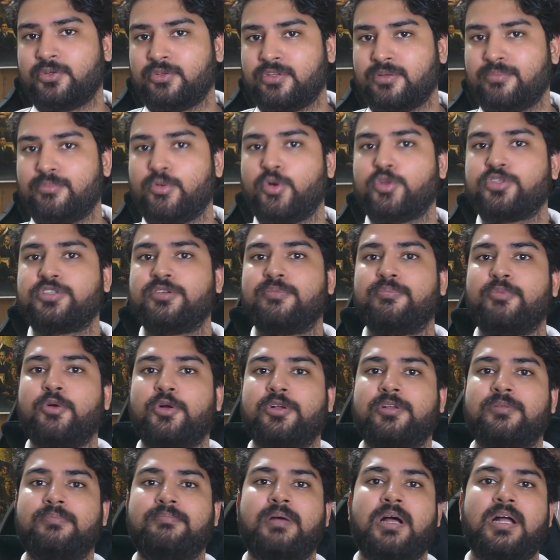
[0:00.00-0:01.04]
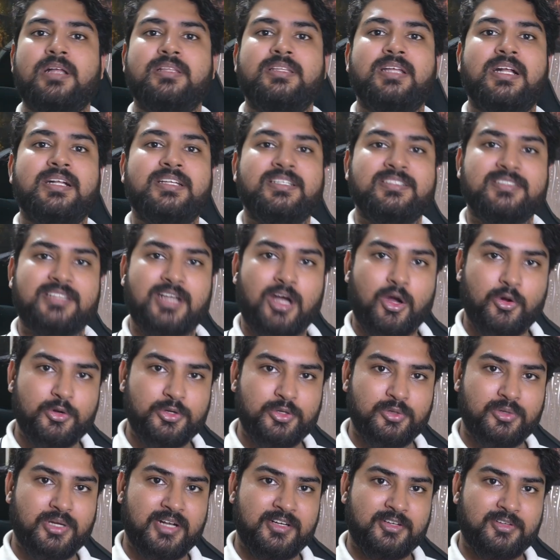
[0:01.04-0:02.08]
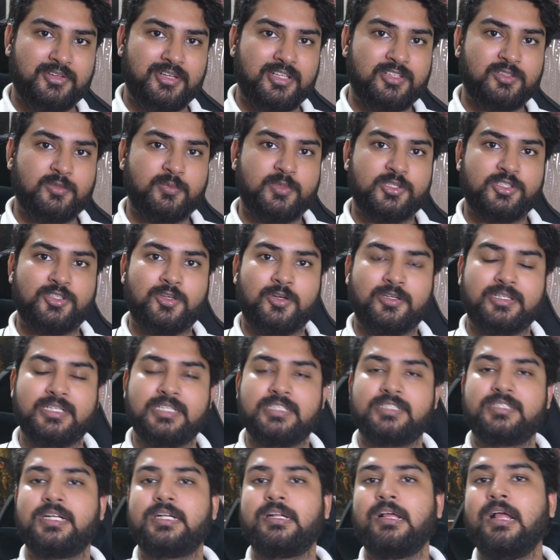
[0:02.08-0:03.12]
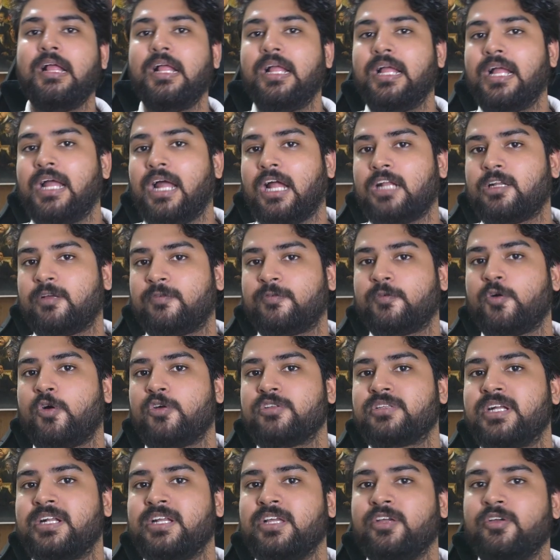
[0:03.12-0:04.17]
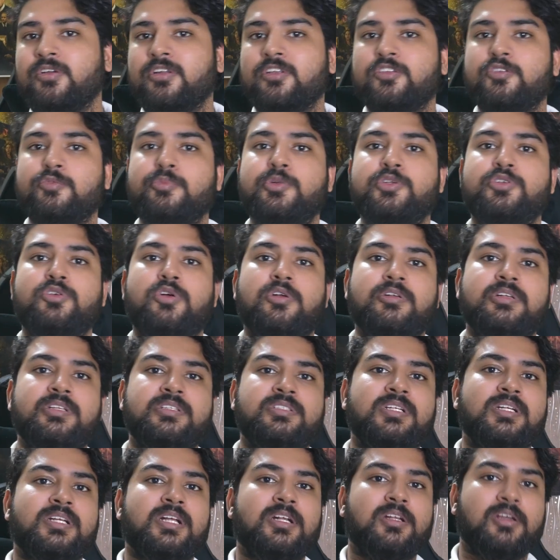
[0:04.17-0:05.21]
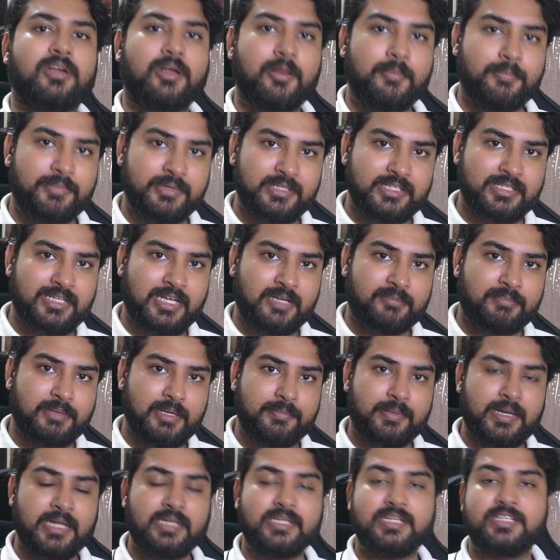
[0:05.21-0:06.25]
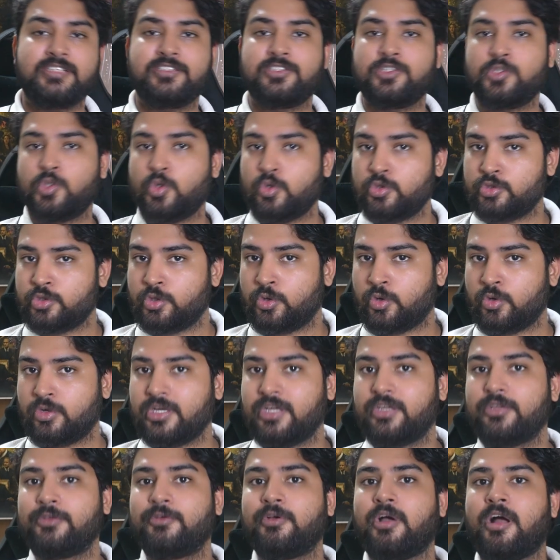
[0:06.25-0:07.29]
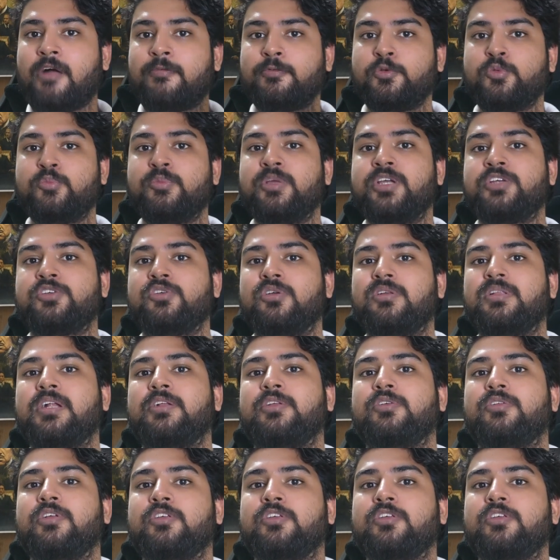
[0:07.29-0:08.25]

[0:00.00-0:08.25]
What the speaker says: to the most important part, that is, how do you get your resume shortlisted? And of course, getting your resume shortlisted at a company like PayPal is no joke. You have to make sure that your